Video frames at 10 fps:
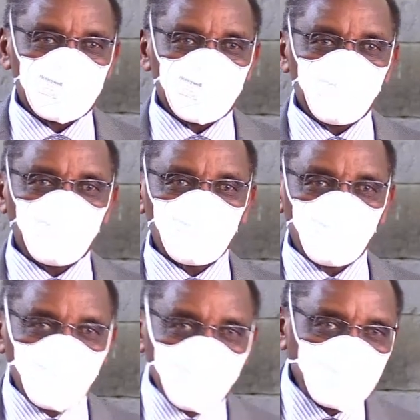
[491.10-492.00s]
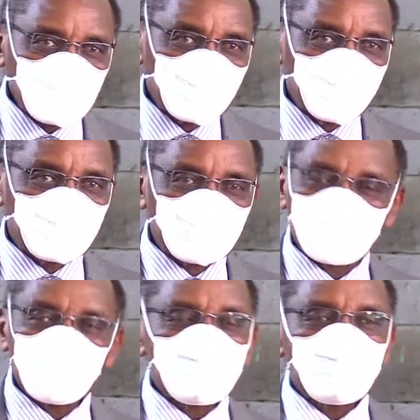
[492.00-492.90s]
Because when one person gets,
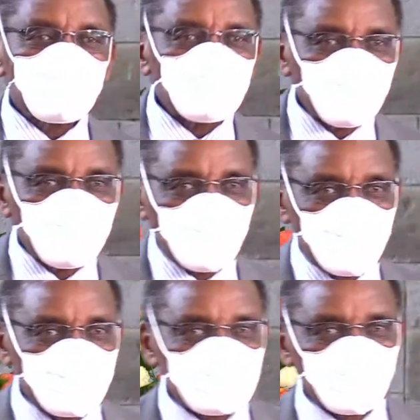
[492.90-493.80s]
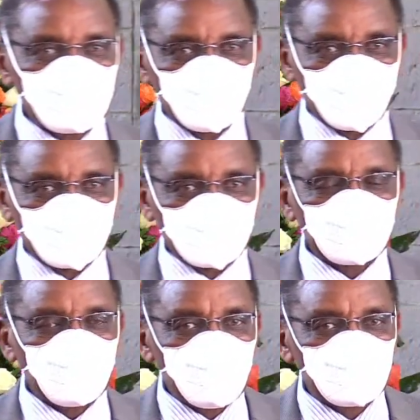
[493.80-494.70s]
several others also get it,
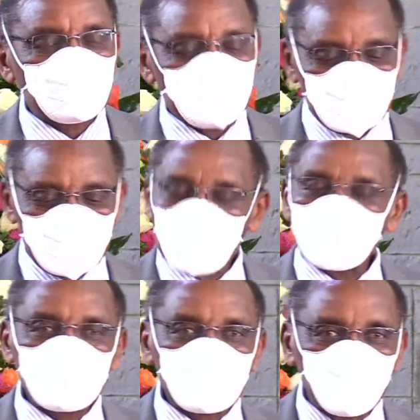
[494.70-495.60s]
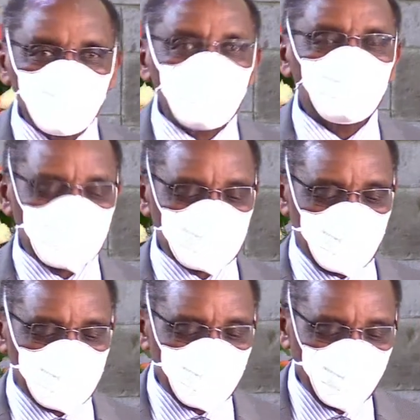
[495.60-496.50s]
and that is very, very sad.
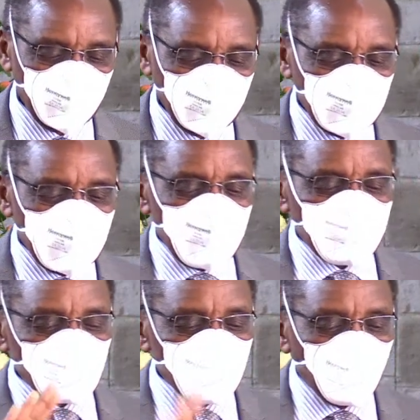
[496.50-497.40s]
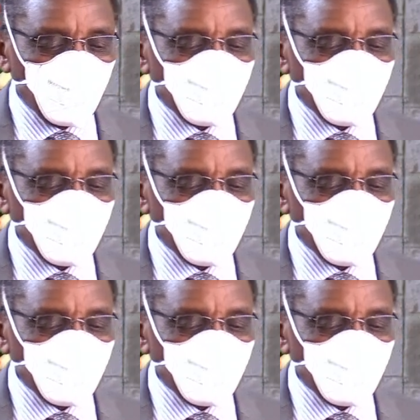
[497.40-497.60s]
So,